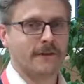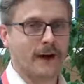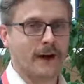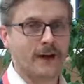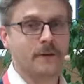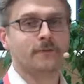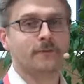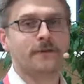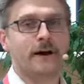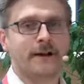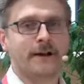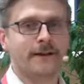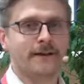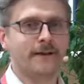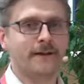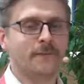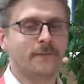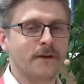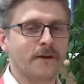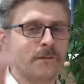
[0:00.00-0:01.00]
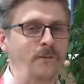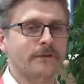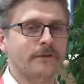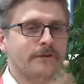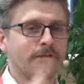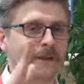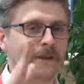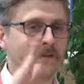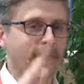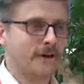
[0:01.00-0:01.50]
I'm lying, people in
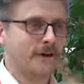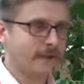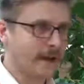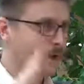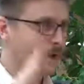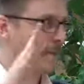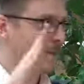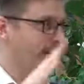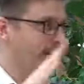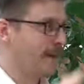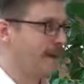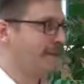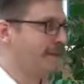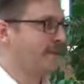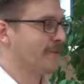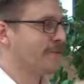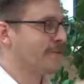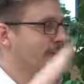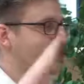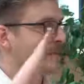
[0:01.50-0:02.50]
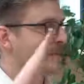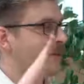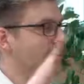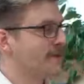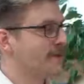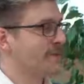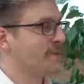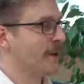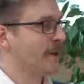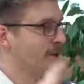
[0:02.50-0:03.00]
Latvia like potatoes, but
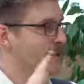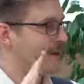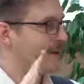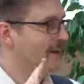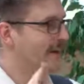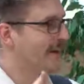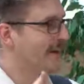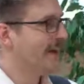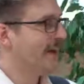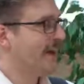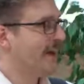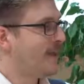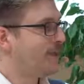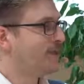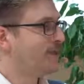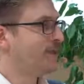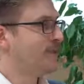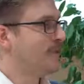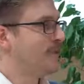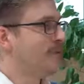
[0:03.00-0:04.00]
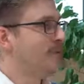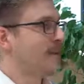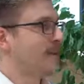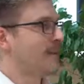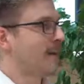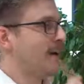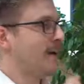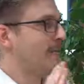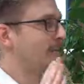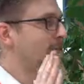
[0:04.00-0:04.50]
let's imagine. And you just
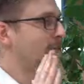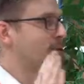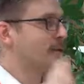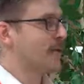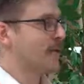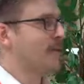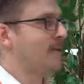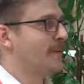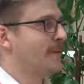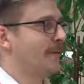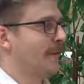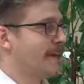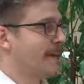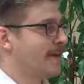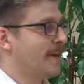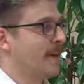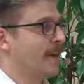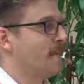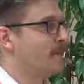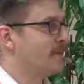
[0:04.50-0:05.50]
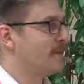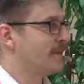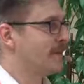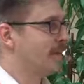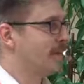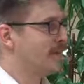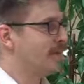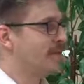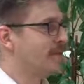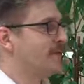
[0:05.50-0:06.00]
have to show with examples,
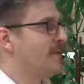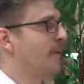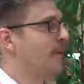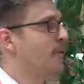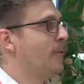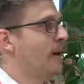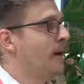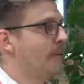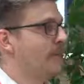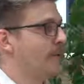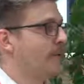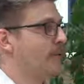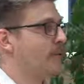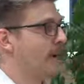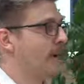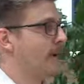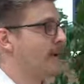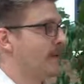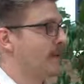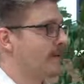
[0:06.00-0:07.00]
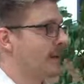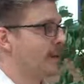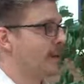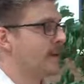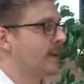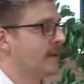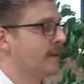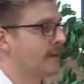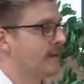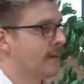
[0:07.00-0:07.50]
there is no other way. And I
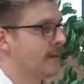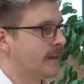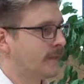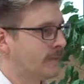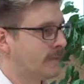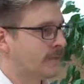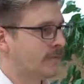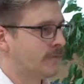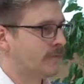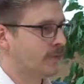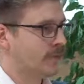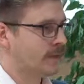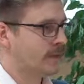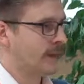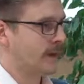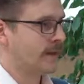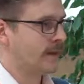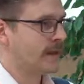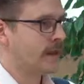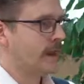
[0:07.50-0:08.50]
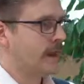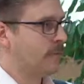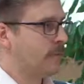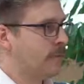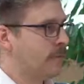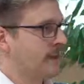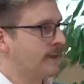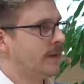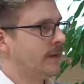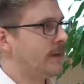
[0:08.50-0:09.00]
think that's for the
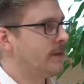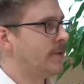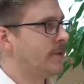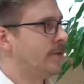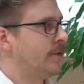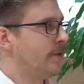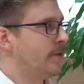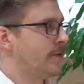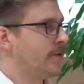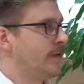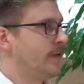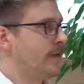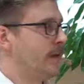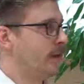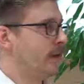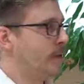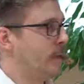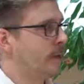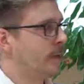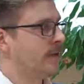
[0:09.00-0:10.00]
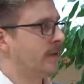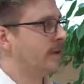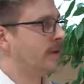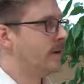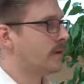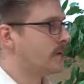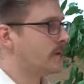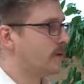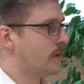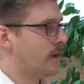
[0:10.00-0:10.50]
media literacy in
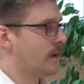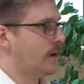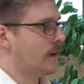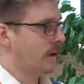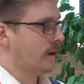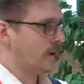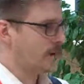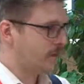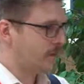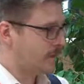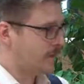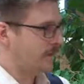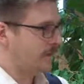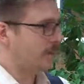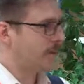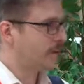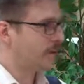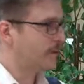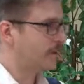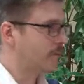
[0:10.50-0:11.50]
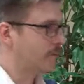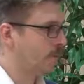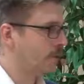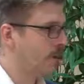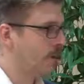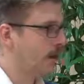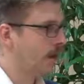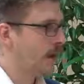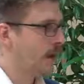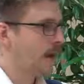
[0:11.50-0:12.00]
general in society.
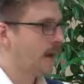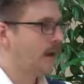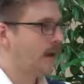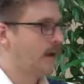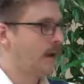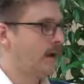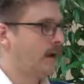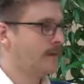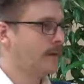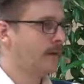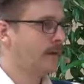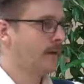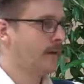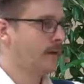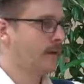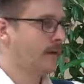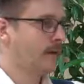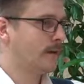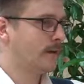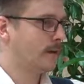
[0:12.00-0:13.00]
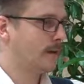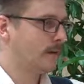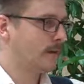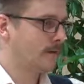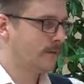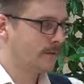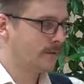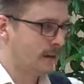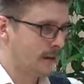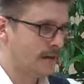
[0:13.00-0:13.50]

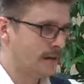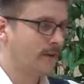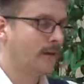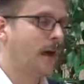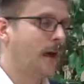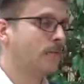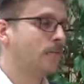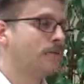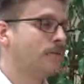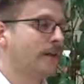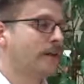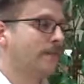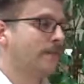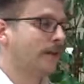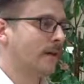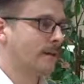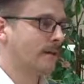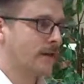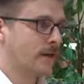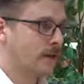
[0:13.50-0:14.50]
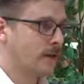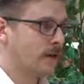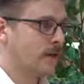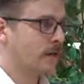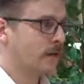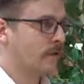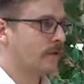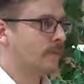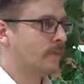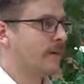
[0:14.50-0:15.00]
I would not say the
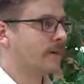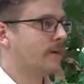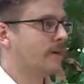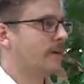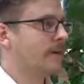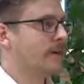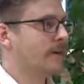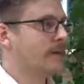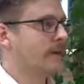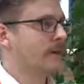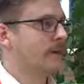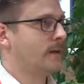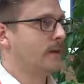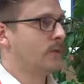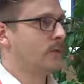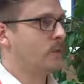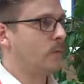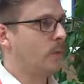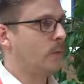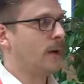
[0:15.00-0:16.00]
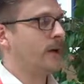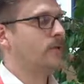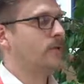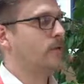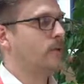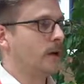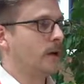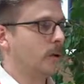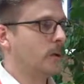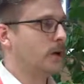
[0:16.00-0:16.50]
cure, but the way
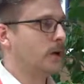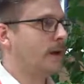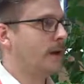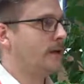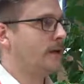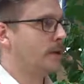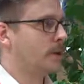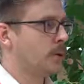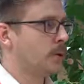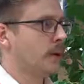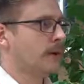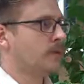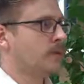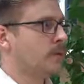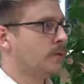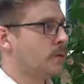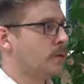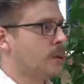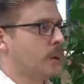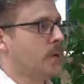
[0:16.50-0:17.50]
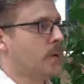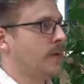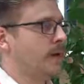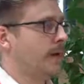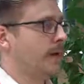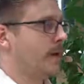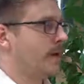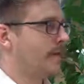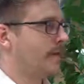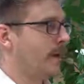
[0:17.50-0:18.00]
to educate is just
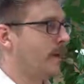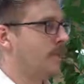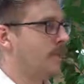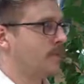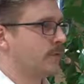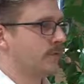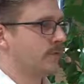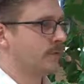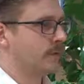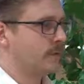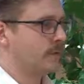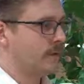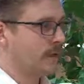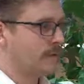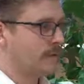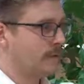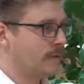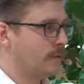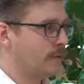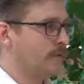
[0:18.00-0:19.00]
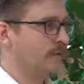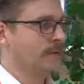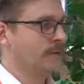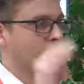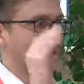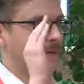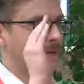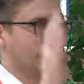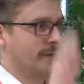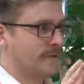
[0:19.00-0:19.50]
showing examples. This
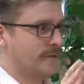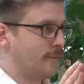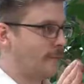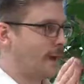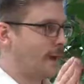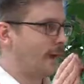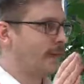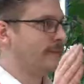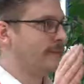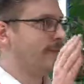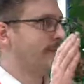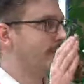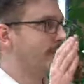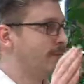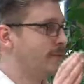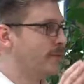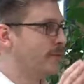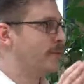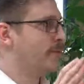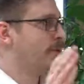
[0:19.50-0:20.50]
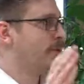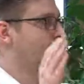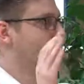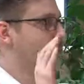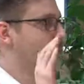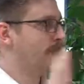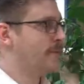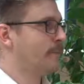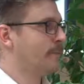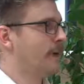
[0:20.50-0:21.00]
good, this bad, this
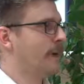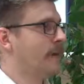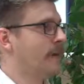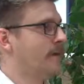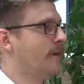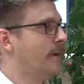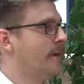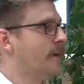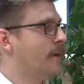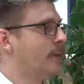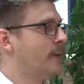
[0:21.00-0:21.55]
good, this bad.